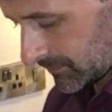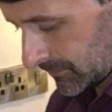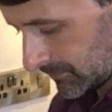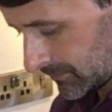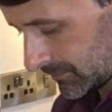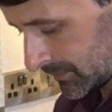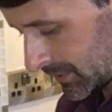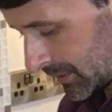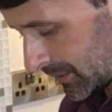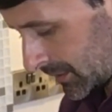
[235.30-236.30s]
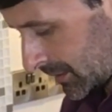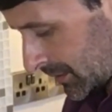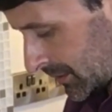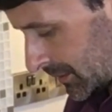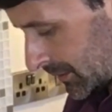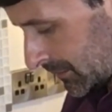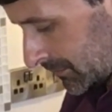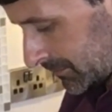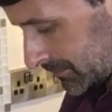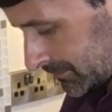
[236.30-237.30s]

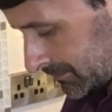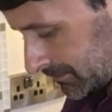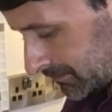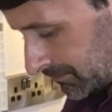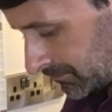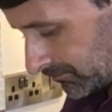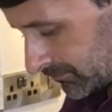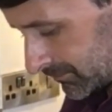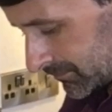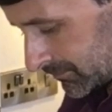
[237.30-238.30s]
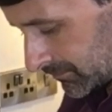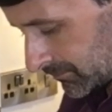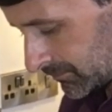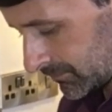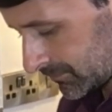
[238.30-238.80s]
No one is speaking in this clip.